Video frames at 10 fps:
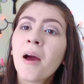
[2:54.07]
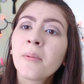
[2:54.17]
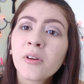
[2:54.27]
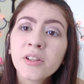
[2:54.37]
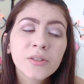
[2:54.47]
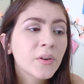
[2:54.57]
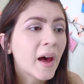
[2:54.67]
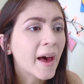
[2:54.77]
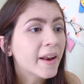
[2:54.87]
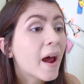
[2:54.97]
Now I'm going to
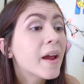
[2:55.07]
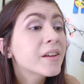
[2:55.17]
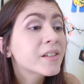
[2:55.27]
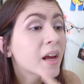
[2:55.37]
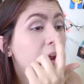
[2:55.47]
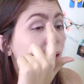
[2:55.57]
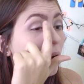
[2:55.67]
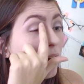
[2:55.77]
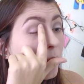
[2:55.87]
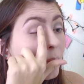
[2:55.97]
add
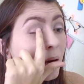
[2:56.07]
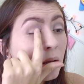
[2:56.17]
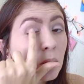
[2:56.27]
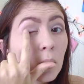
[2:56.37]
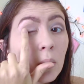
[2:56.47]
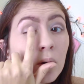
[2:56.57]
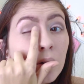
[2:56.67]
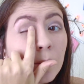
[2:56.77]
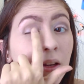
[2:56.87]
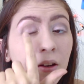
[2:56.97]
eyeshadow on my
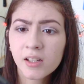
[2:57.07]
lower ear.